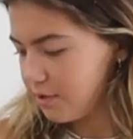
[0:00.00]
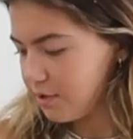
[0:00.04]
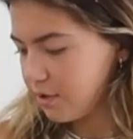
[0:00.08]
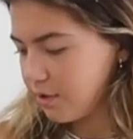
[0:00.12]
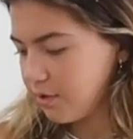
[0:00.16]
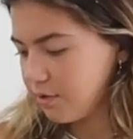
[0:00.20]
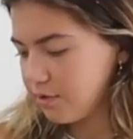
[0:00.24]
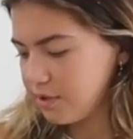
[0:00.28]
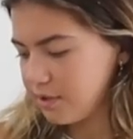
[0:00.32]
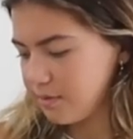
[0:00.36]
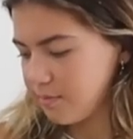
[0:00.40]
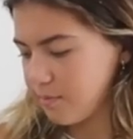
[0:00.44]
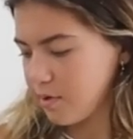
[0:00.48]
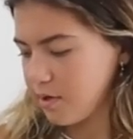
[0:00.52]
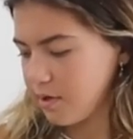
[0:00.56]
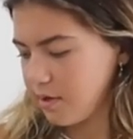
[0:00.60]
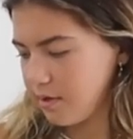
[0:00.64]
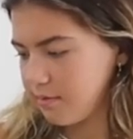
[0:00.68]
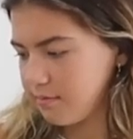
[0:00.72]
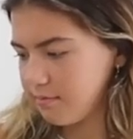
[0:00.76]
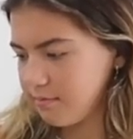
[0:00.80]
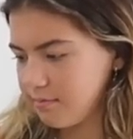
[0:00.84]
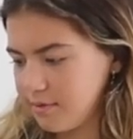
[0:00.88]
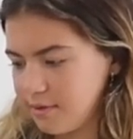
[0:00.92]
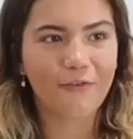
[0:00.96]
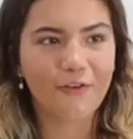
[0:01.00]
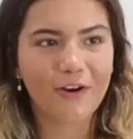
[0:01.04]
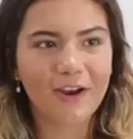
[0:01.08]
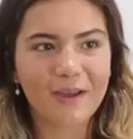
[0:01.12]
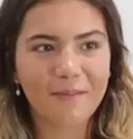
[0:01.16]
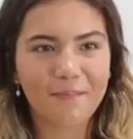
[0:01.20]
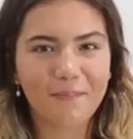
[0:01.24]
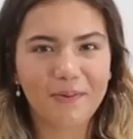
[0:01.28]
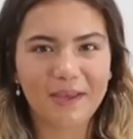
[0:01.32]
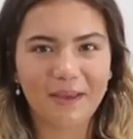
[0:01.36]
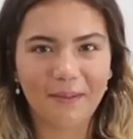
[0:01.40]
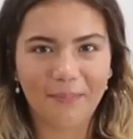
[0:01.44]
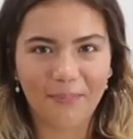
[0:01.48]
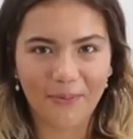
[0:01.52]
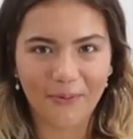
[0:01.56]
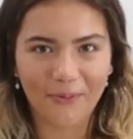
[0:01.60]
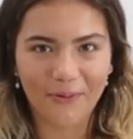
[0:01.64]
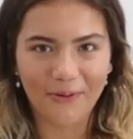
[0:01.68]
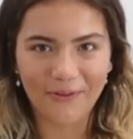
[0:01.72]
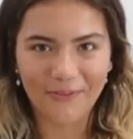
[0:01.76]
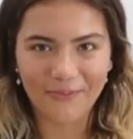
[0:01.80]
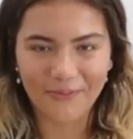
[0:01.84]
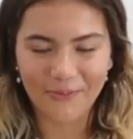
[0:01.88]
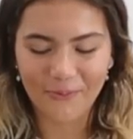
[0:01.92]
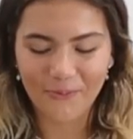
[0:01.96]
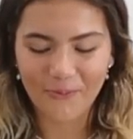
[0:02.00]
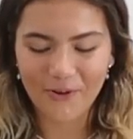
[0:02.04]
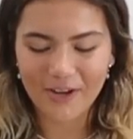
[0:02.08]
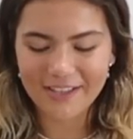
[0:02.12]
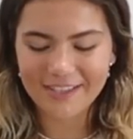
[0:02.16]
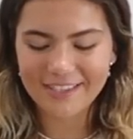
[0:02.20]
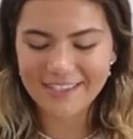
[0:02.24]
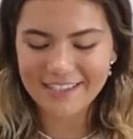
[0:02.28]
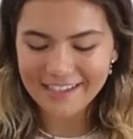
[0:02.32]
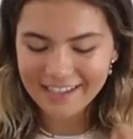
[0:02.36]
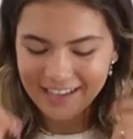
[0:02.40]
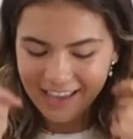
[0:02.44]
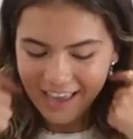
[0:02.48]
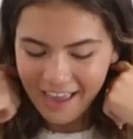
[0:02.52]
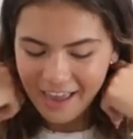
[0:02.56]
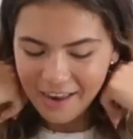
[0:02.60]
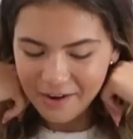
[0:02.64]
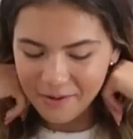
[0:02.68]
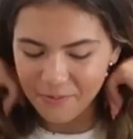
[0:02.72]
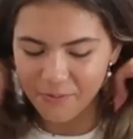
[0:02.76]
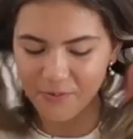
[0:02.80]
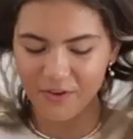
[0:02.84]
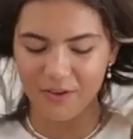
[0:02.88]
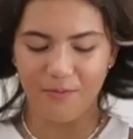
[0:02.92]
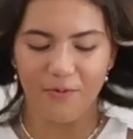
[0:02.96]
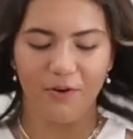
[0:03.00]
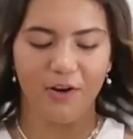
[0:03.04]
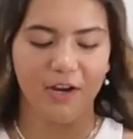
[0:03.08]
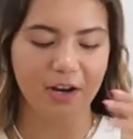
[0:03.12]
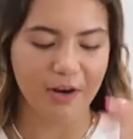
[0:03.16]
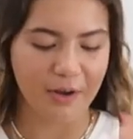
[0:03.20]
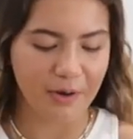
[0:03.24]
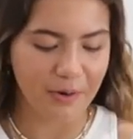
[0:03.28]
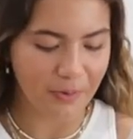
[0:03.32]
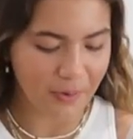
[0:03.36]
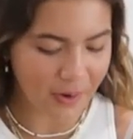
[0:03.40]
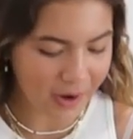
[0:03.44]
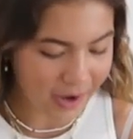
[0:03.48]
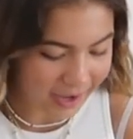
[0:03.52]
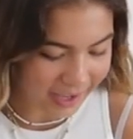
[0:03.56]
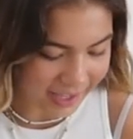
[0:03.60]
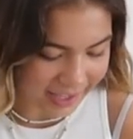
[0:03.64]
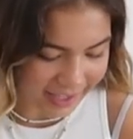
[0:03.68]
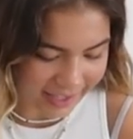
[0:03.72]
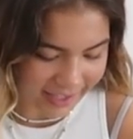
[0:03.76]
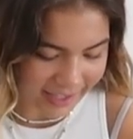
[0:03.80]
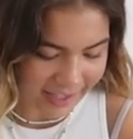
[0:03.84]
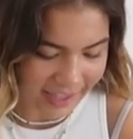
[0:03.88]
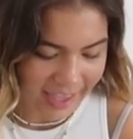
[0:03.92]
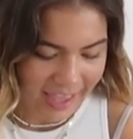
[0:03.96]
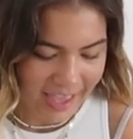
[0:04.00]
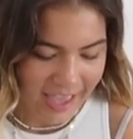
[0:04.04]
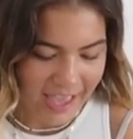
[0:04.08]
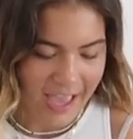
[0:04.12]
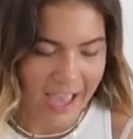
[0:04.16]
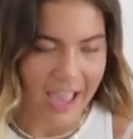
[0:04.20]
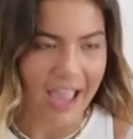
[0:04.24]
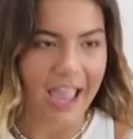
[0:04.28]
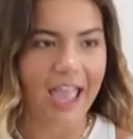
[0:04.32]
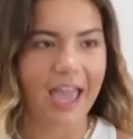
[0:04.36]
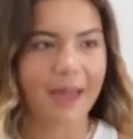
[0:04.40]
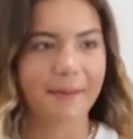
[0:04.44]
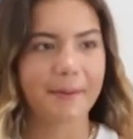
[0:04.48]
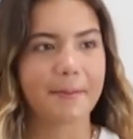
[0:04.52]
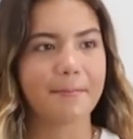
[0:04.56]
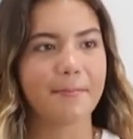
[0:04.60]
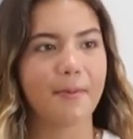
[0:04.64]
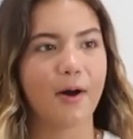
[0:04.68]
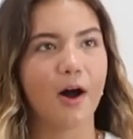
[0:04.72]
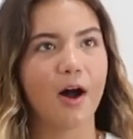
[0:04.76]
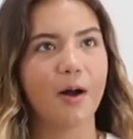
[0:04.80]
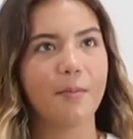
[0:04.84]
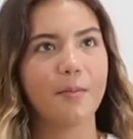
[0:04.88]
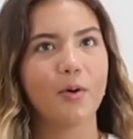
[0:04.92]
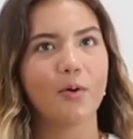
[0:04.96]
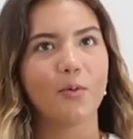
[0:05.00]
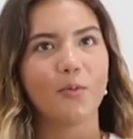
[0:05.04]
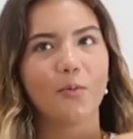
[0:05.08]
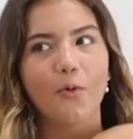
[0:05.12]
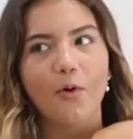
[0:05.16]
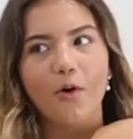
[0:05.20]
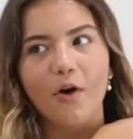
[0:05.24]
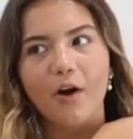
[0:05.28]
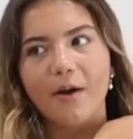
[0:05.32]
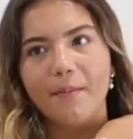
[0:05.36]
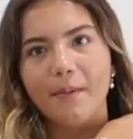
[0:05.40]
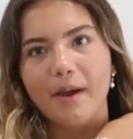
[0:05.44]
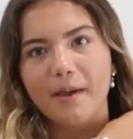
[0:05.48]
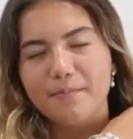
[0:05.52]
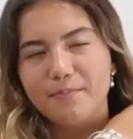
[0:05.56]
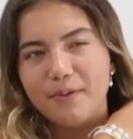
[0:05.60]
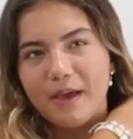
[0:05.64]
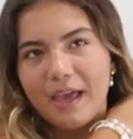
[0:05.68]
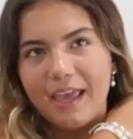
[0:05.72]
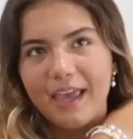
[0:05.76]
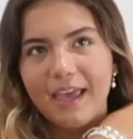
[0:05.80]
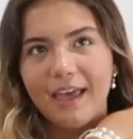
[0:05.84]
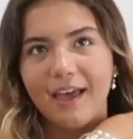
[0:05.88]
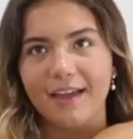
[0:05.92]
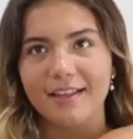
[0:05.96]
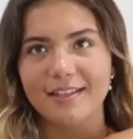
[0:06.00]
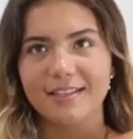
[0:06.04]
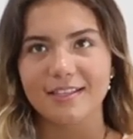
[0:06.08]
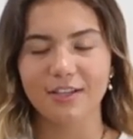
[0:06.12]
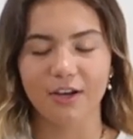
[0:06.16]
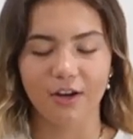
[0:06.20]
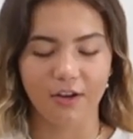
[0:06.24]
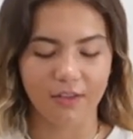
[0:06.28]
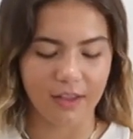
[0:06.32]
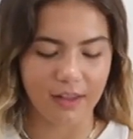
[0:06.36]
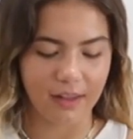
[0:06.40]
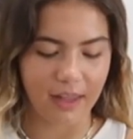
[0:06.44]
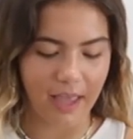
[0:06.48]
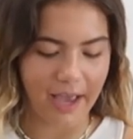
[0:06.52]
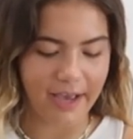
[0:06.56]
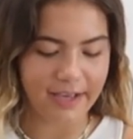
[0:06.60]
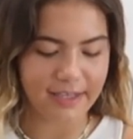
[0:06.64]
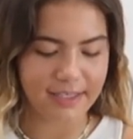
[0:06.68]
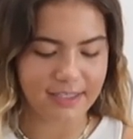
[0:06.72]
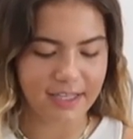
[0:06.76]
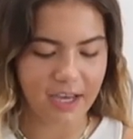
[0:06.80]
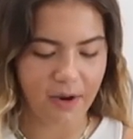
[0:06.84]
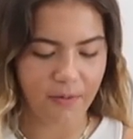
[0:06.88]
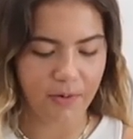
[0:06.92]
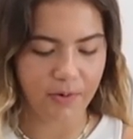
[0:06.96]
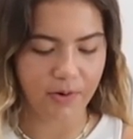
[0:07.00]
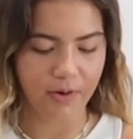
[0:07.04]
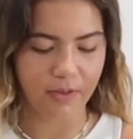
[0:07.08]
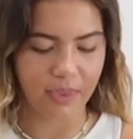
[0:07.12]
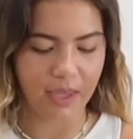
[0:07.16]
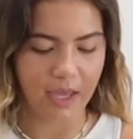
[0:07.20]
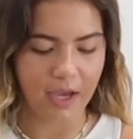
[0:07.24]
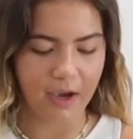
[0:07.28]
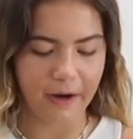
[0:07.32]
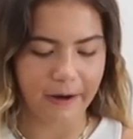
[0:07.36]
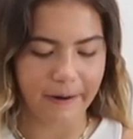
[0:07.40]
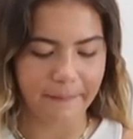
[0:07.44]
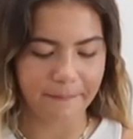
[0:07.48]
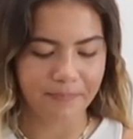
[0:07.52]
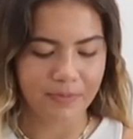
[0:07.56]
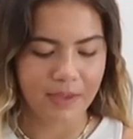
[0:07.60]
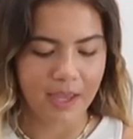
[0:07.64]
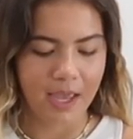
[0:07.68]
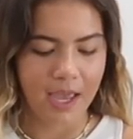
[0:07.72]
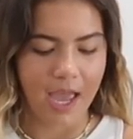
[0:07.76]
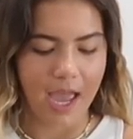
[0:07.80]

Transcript: So smart. Free people. Once again, we were in Hawaii and my mama wore my pants on the last day we were there